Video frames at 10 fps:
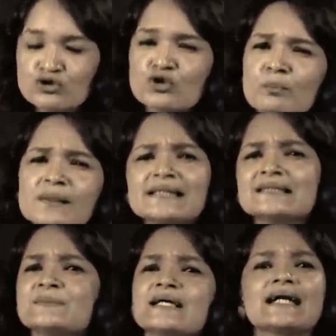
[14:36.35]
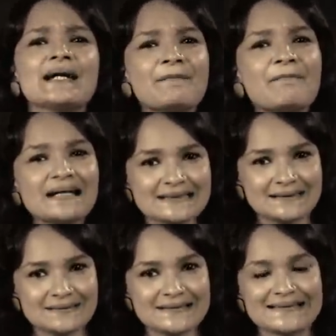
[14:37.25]
So please be our
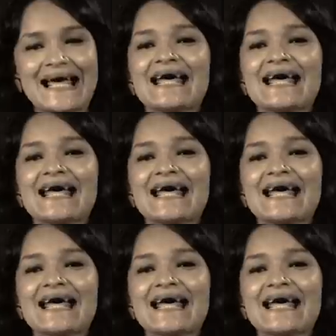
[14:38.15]
ambassadors.